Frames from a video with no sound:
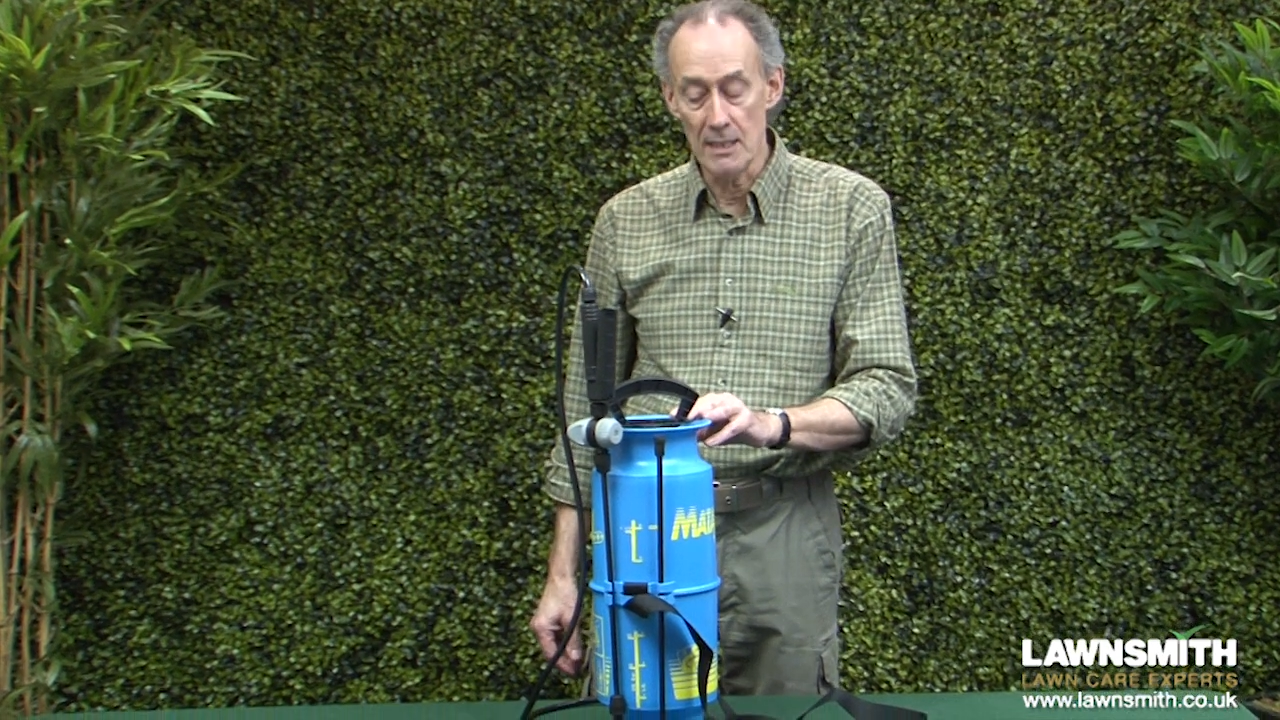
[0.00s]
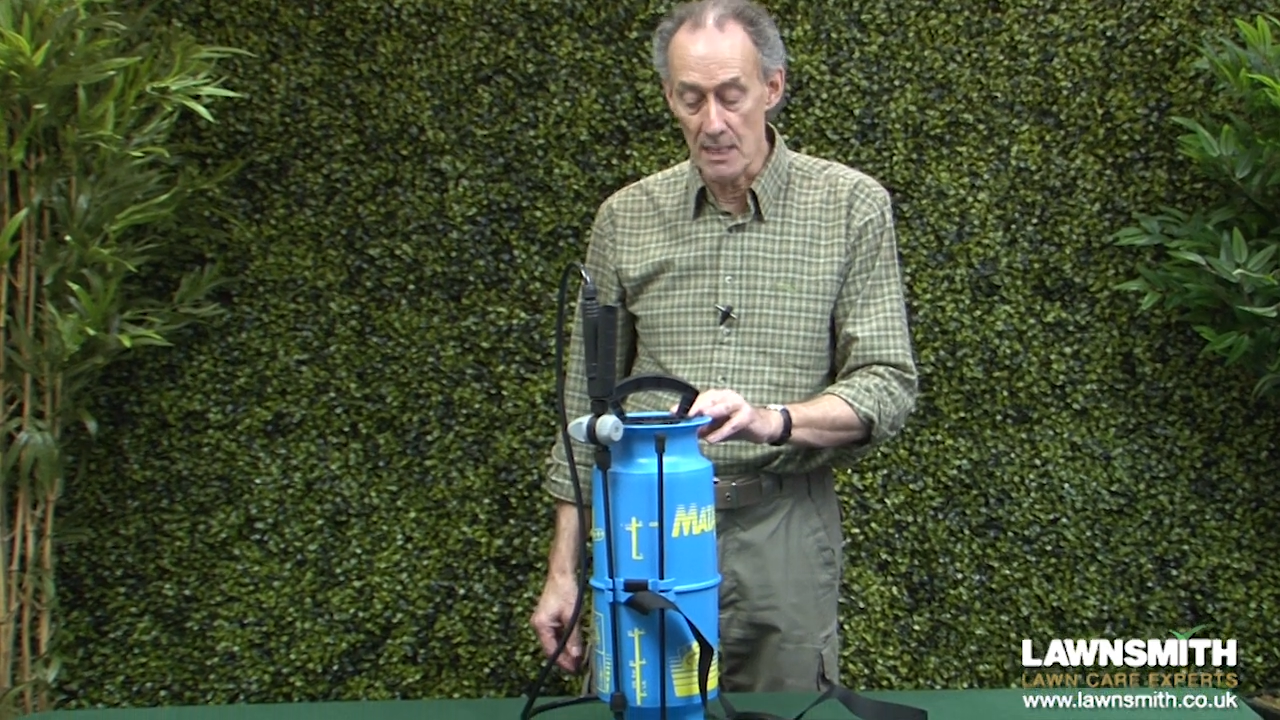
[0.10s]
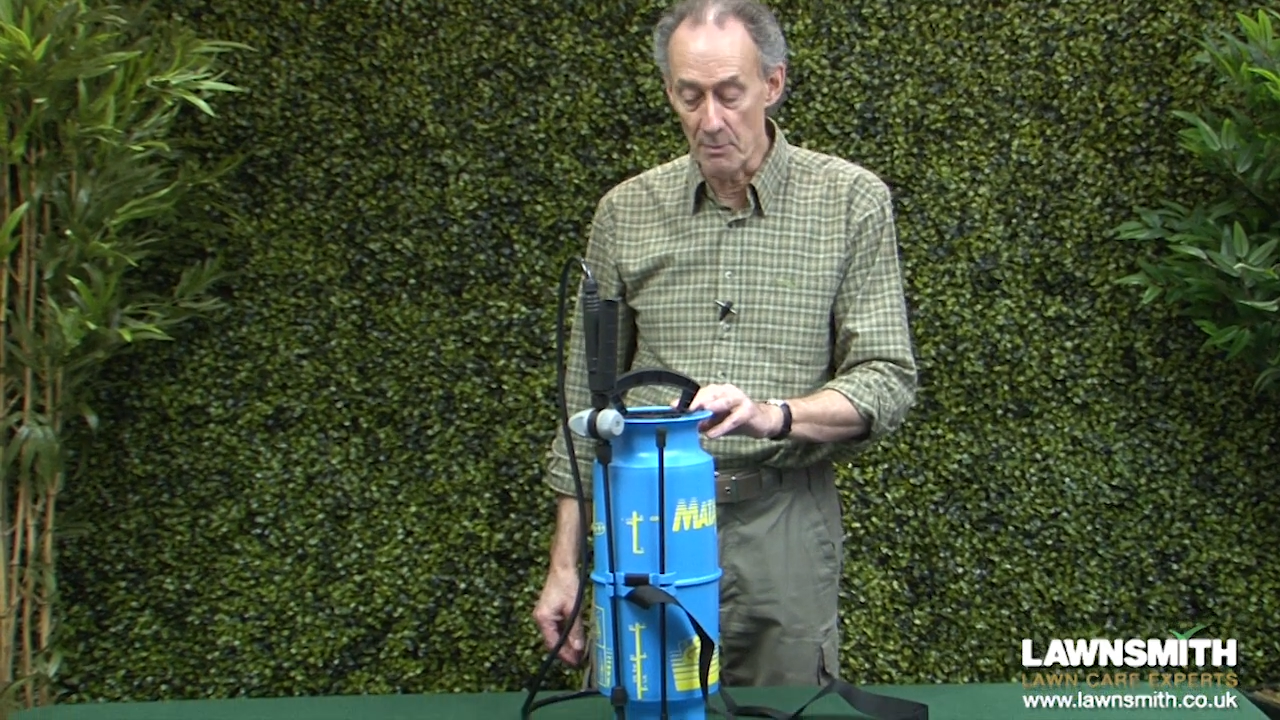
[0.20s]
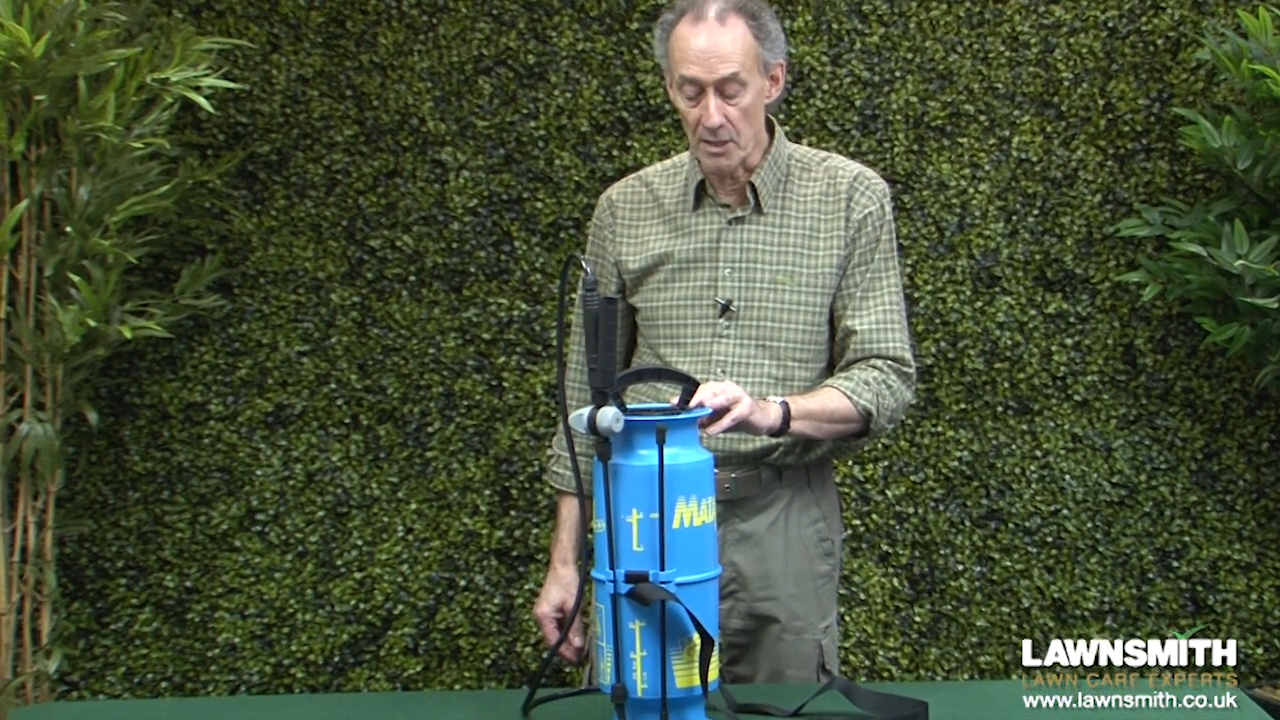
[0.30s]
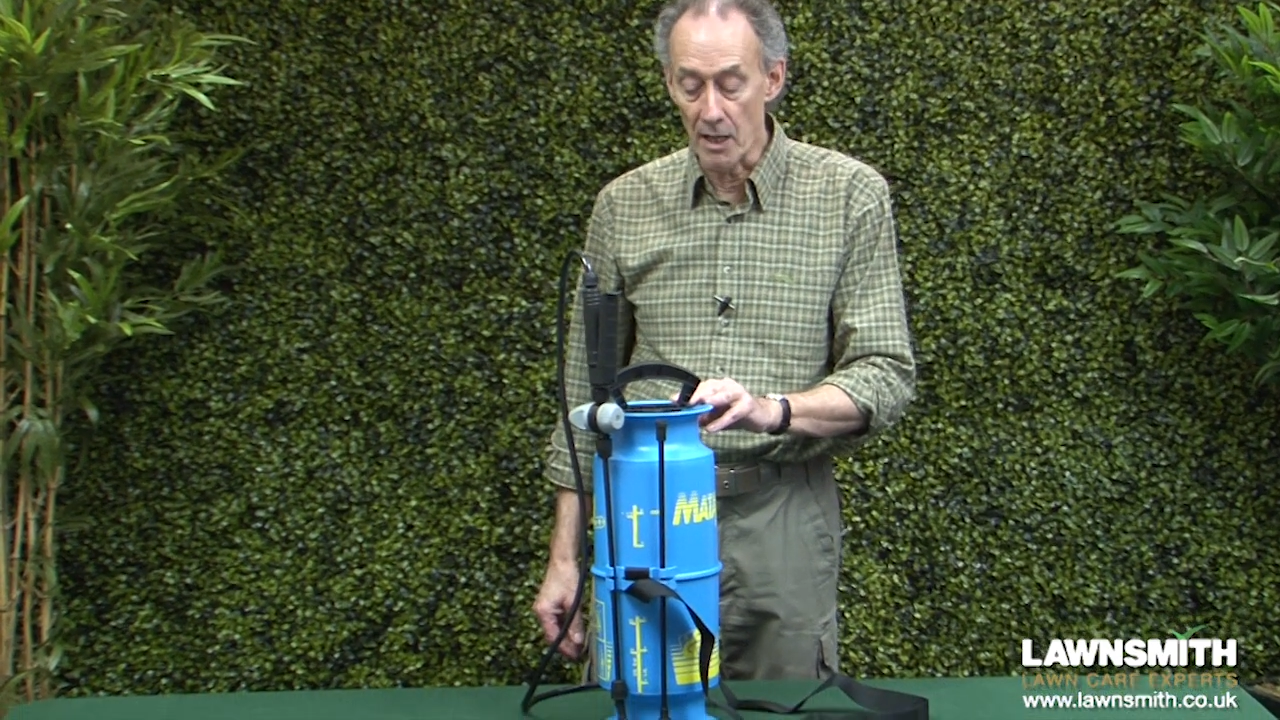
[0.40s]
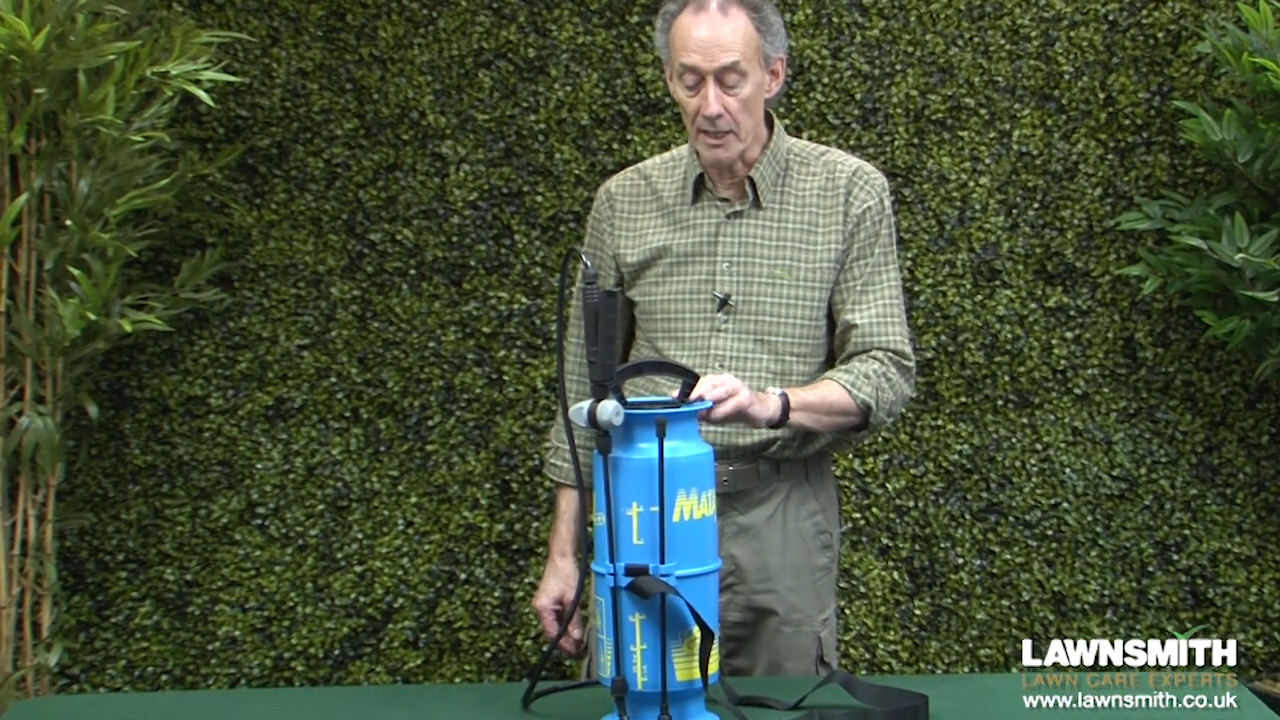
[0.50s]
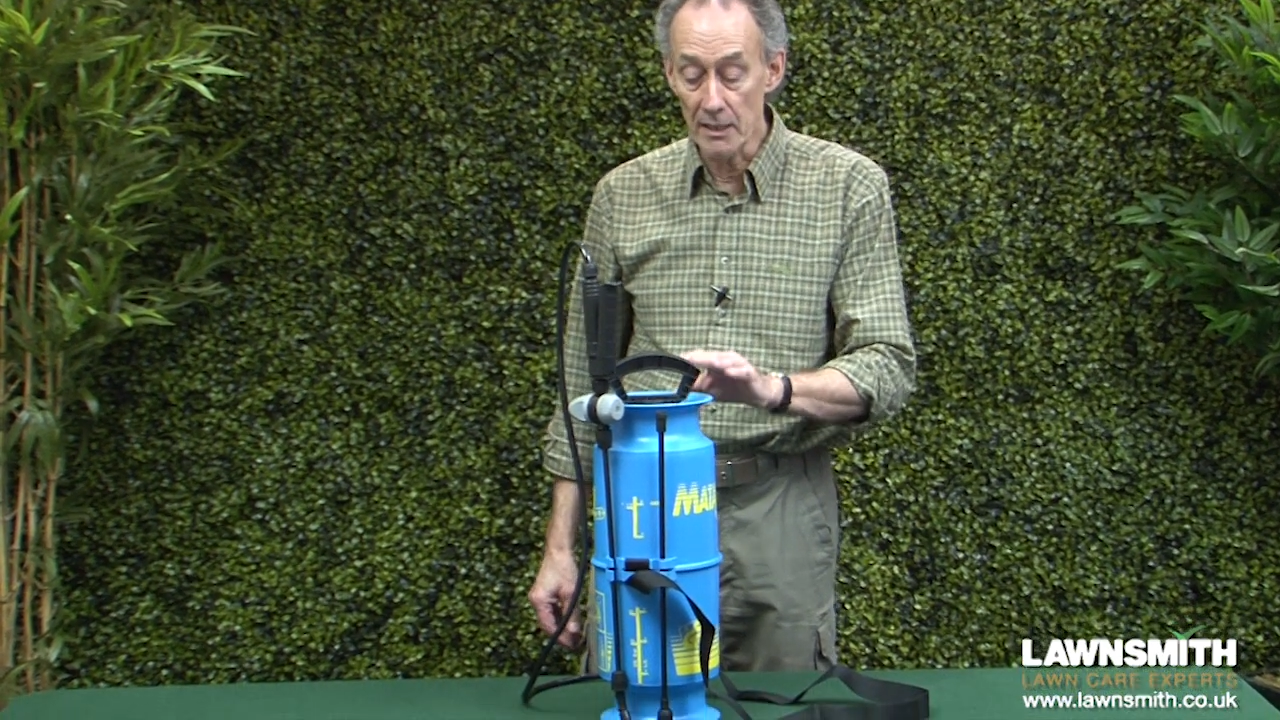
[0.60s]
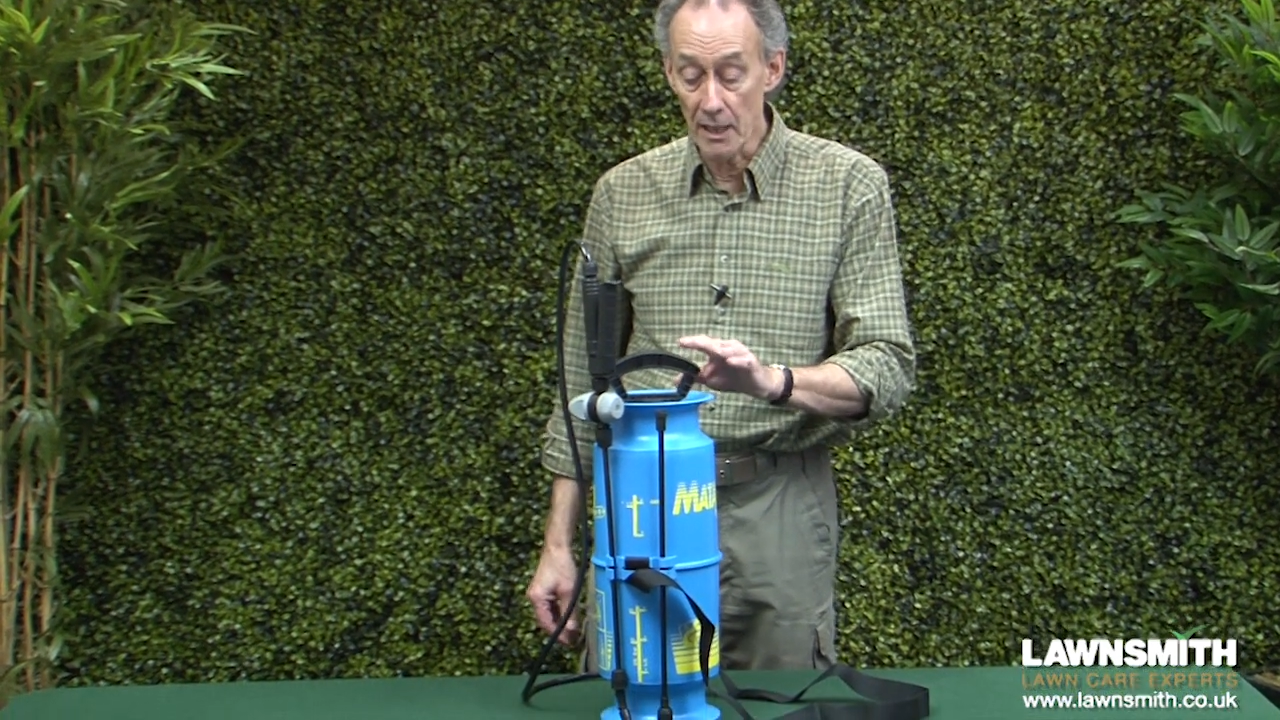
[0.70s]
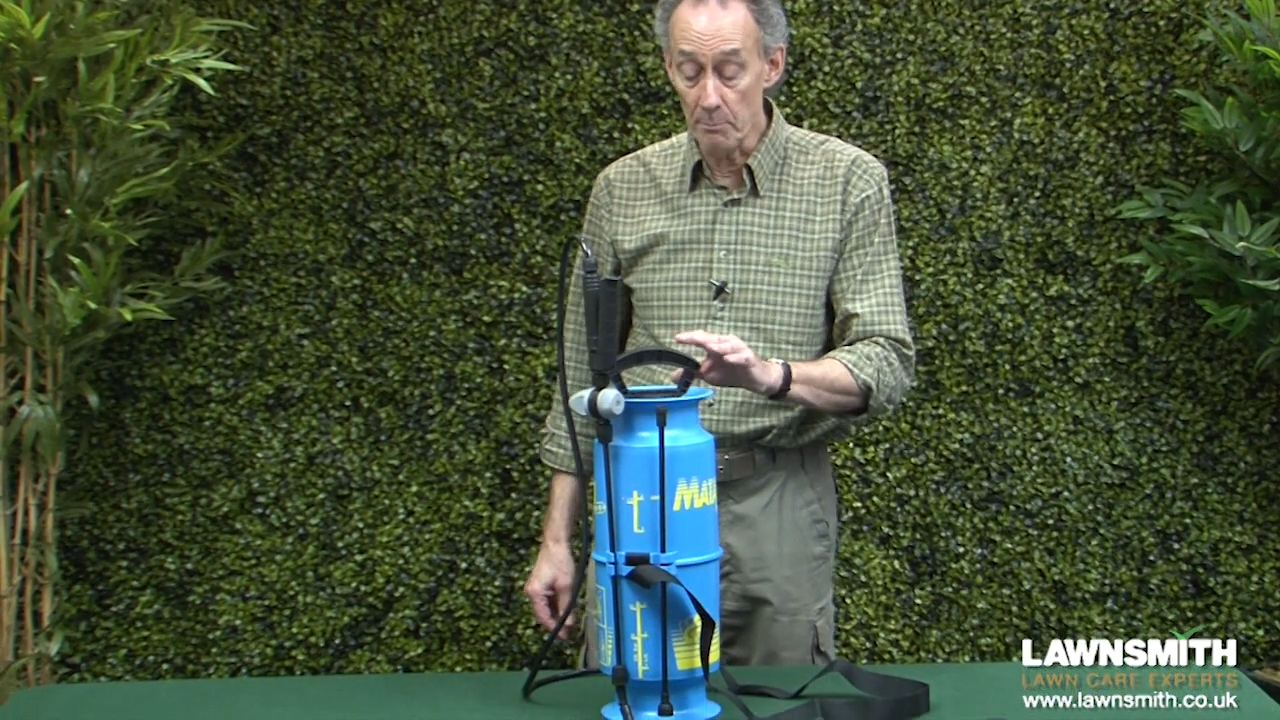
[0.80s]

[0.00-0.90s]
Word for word: Kima 9